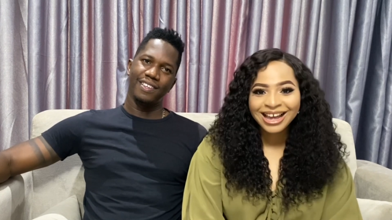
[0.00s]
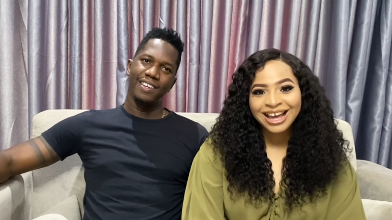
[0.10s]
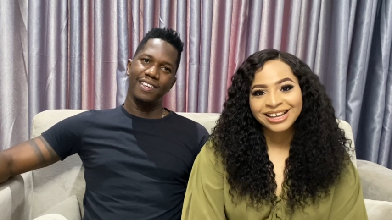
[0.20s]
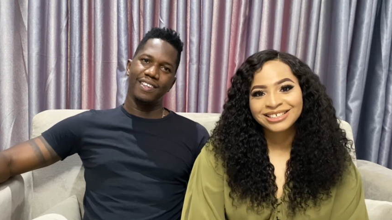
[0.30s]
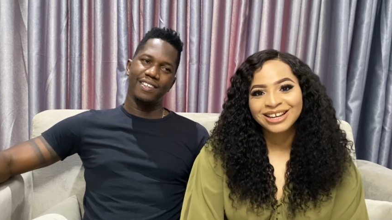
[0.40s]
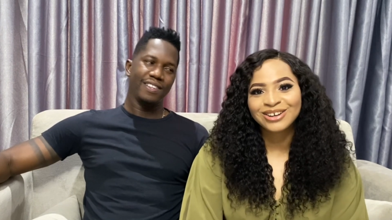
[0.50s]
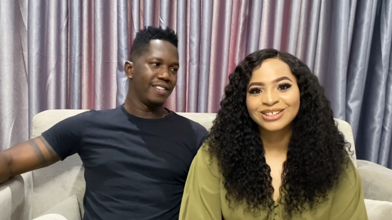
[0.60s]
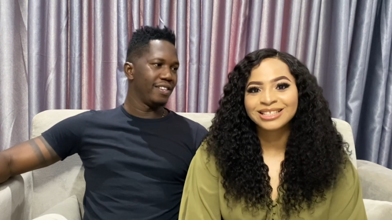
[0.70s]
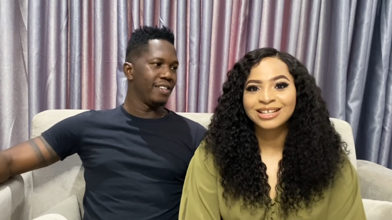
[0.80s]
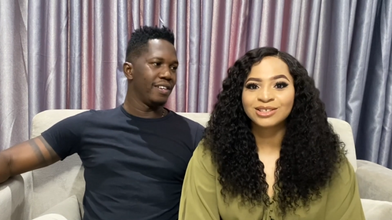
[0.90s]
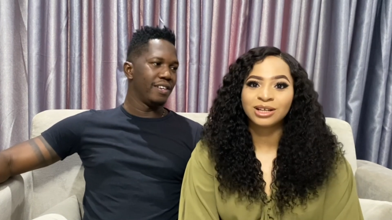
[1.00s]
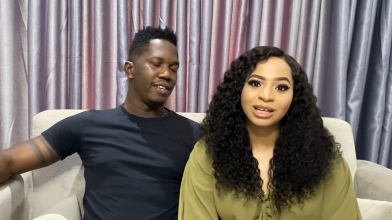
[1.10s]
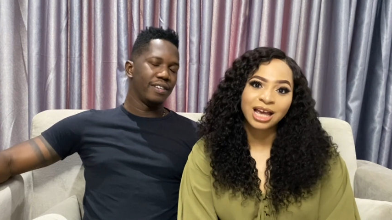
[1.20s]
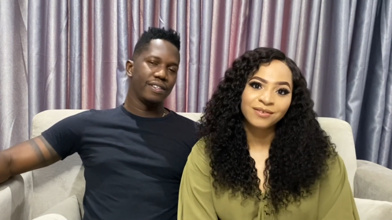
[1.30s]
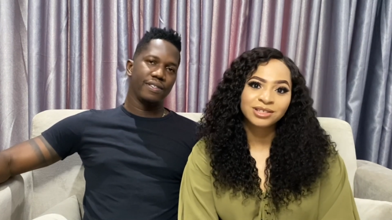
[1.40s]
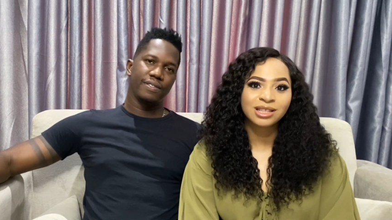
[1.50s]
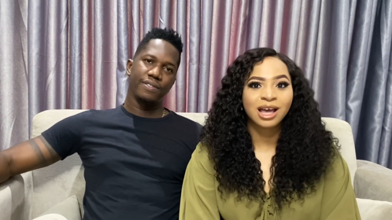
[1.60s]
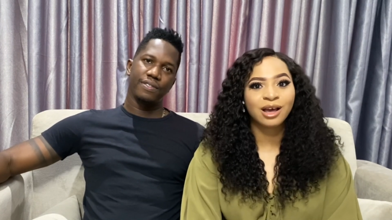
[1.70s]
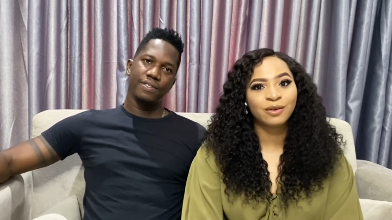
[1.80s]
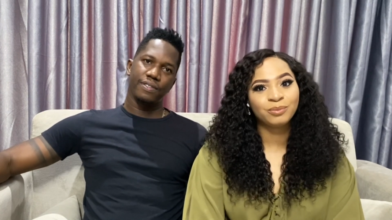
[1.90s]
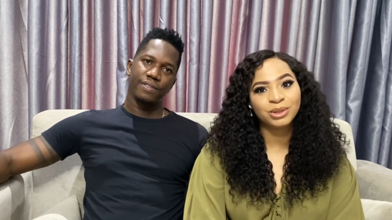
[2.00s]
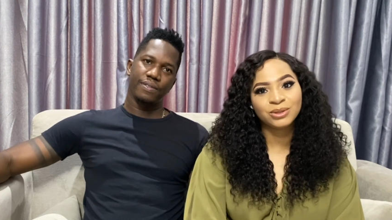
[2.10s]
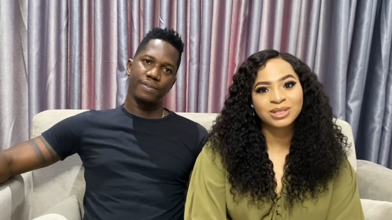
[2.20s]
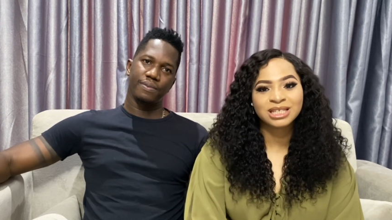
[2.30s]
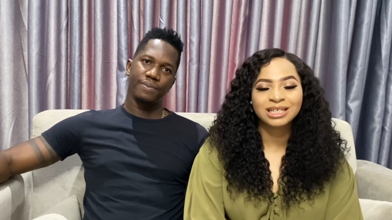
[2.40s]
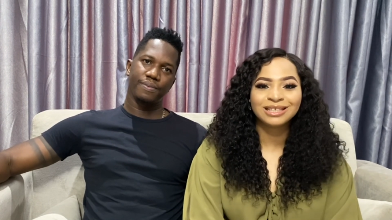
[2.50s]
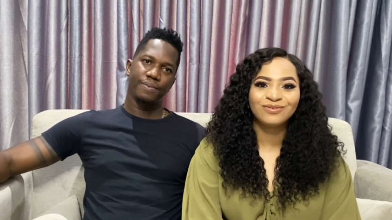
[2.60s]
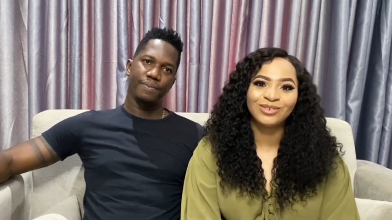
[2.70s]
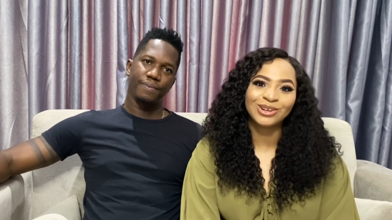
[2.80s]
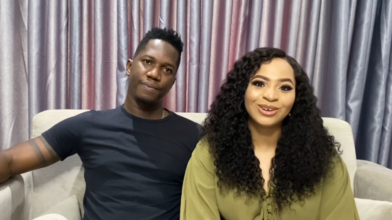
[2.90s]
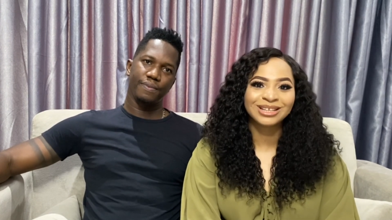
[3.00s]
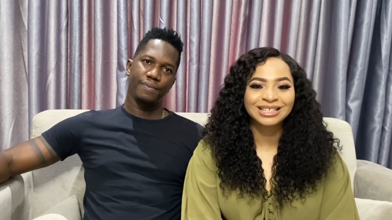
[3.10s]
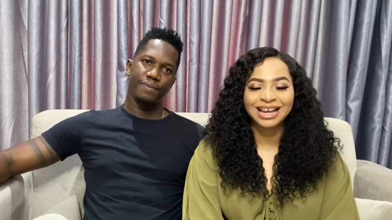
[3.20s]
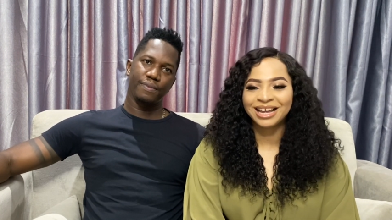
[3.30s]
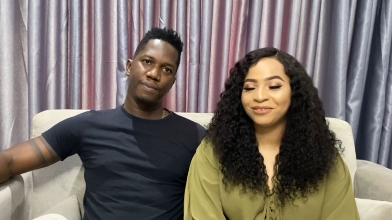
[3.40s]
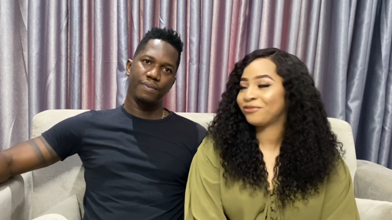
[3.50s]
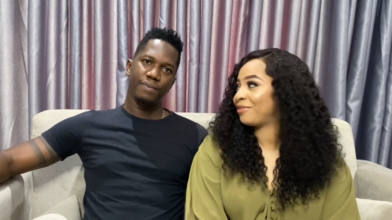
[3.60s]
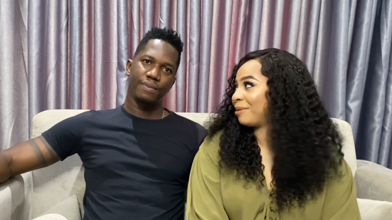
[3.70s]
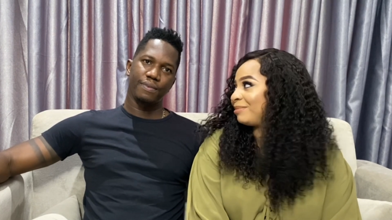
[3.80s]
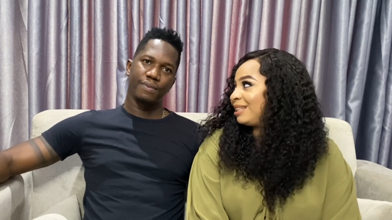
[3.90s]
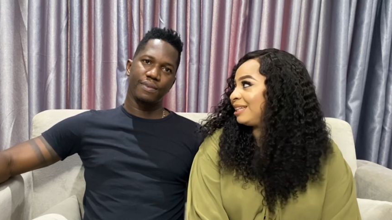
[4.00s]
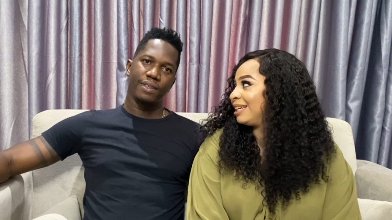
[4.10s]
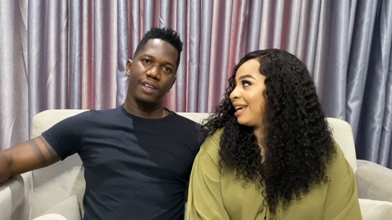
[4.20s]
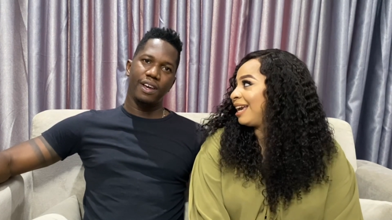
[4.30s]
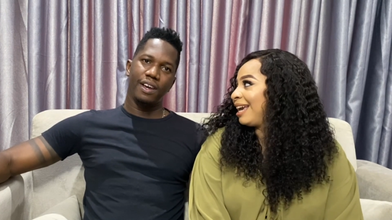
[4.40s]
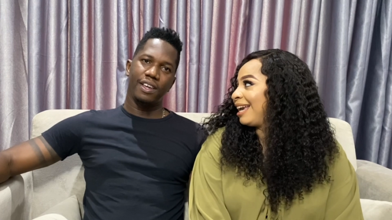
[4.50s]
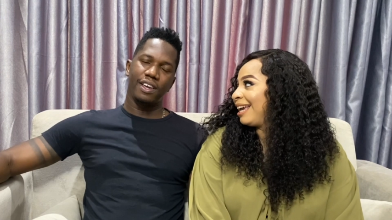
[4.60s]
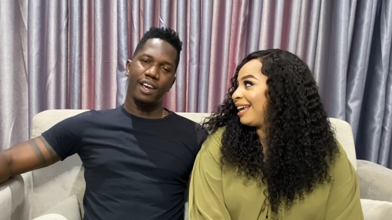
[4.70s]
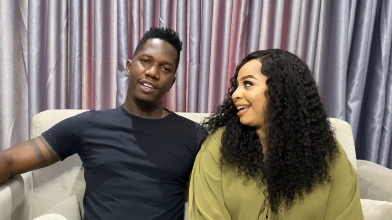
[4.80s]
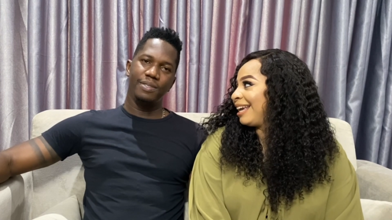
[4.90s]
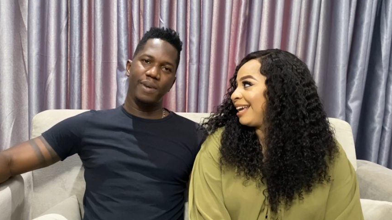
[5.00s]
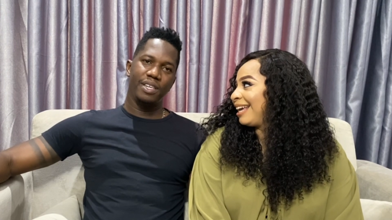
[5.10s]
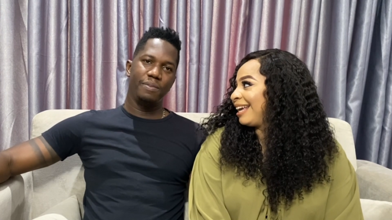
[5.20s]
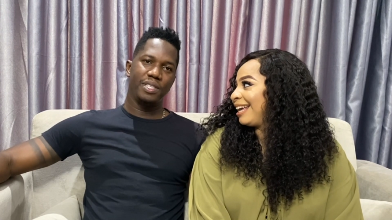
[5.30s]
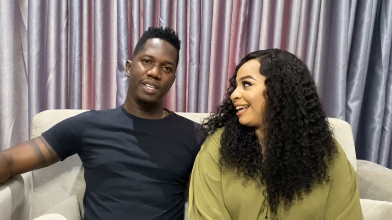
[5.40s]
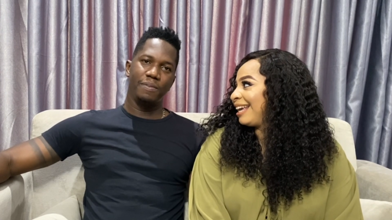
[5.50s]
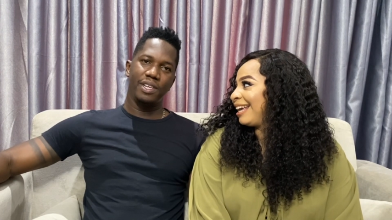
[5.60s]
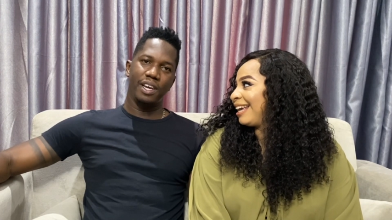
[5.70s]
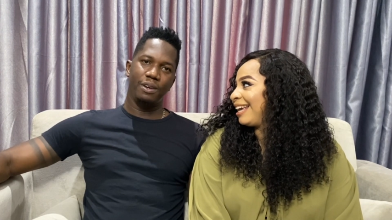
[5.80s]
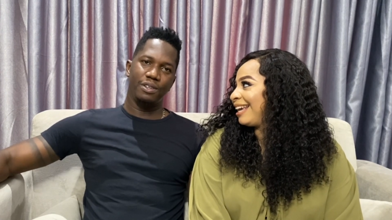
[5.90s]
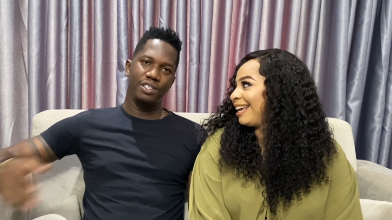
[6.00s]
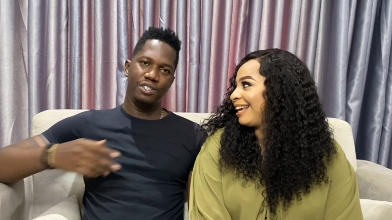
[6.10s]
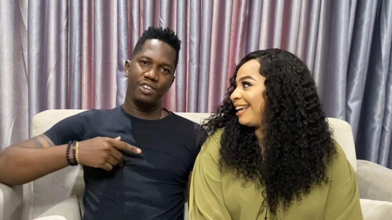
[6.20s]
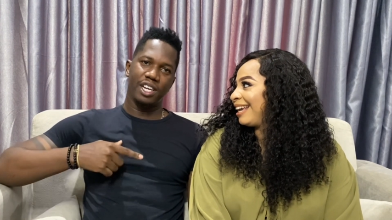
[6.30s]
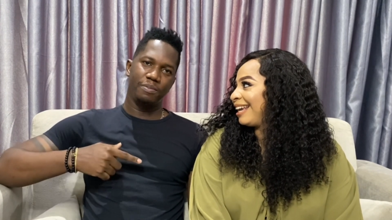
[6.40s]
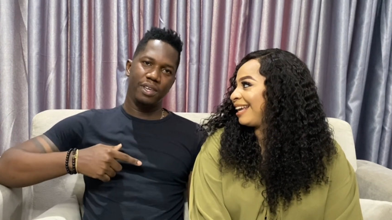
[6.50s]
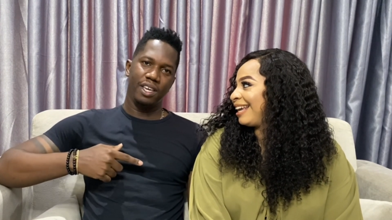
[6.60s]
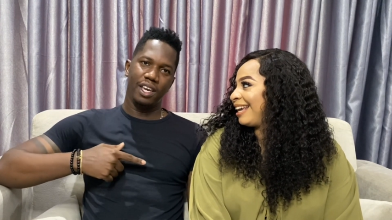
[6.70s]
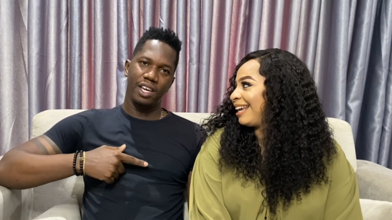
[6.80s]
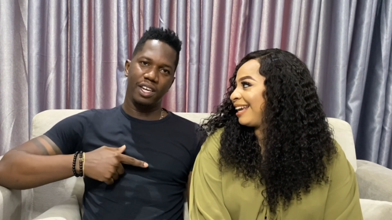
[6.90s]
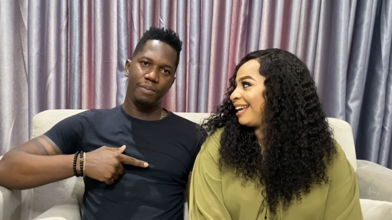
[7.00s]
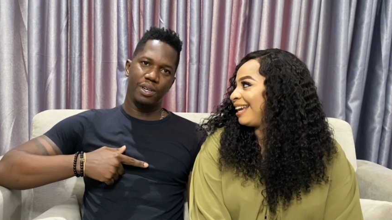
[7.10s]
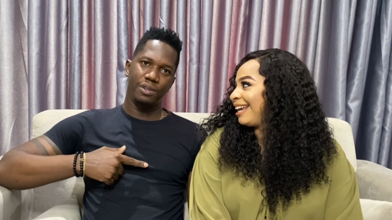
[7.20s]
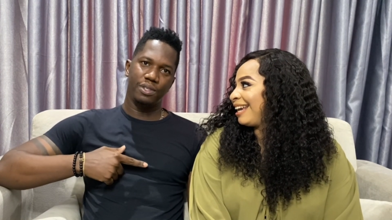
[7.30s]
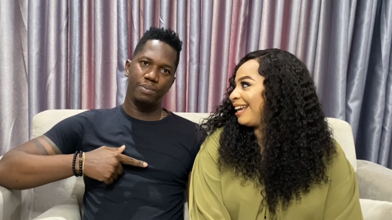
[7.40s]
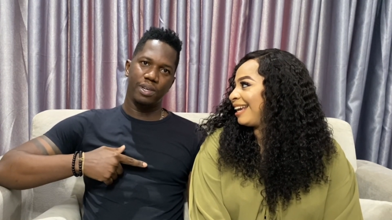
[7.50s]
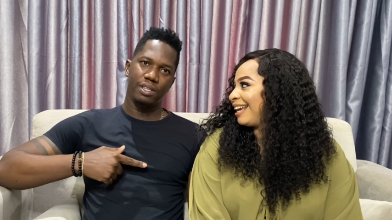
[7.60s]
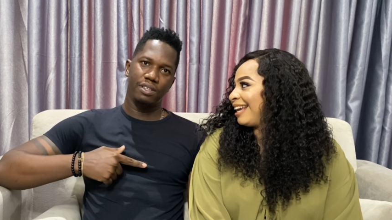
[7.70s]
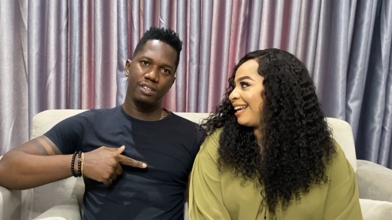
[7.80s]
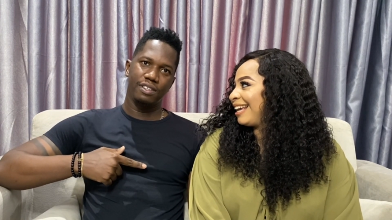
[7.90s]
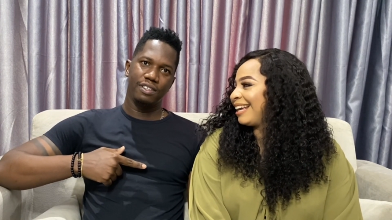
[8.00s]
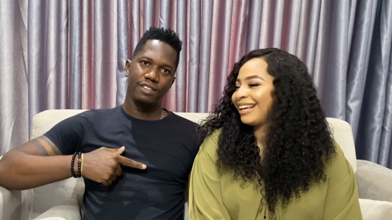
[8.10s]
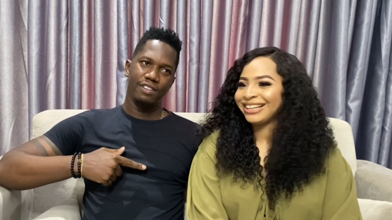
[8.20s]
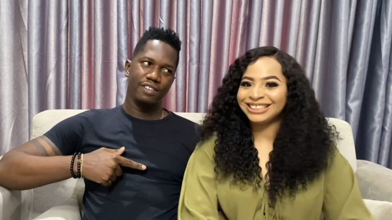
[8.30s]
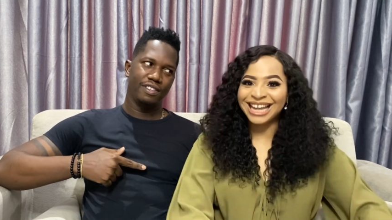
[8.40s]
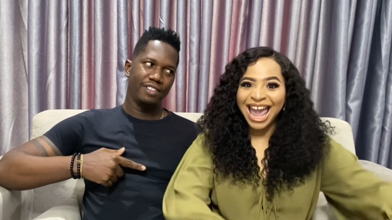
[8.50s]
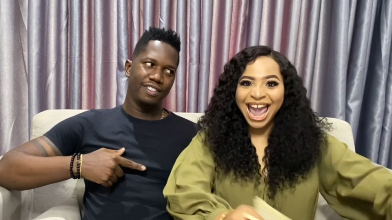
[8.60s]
Speaker 1: i share content on lifestyle beauty vlogs and family
Speaker 2: hi guys my name is temidayo she dragged me here and i'm her husband yeah